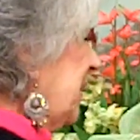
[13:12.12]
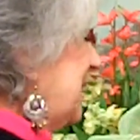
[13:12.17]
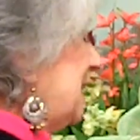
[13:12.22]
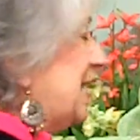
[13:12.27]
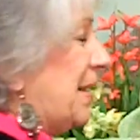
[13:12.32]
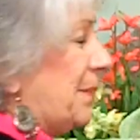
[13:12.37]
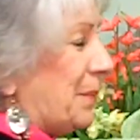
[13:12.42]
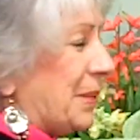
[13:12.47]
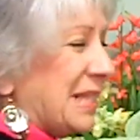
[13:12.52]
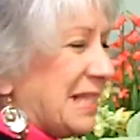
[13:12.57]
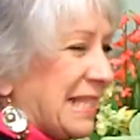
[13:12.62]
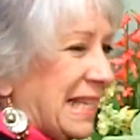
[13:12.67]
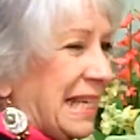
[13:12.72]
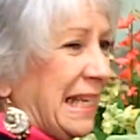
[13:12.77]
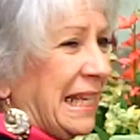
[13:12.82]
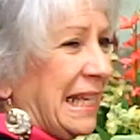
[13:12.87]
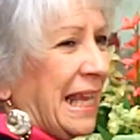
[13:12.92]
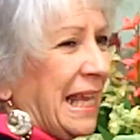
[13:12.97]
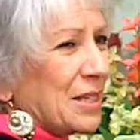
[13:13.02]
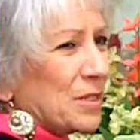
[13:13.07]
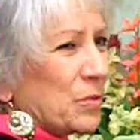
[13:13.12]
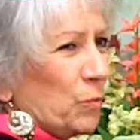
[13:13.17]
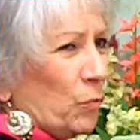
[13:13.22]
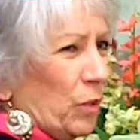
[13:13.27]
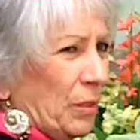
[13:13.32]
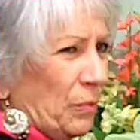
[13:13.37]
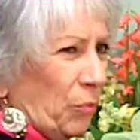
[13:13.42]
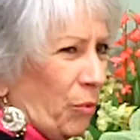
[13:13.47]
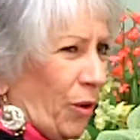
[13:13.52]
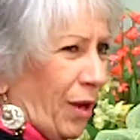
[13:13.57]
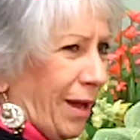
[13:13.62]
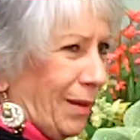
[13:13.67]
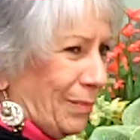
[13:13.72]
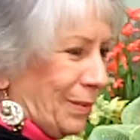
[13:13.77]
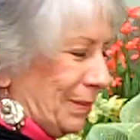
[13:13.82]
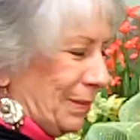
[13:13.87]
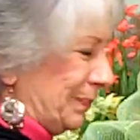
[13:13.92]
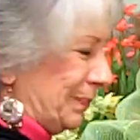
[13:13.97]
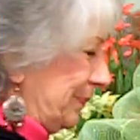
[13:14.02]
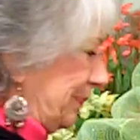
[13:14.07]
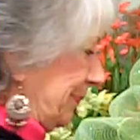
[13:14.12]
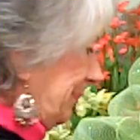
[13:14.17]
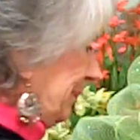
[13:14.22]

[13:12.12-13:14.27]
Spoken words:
Except he said he has one problem.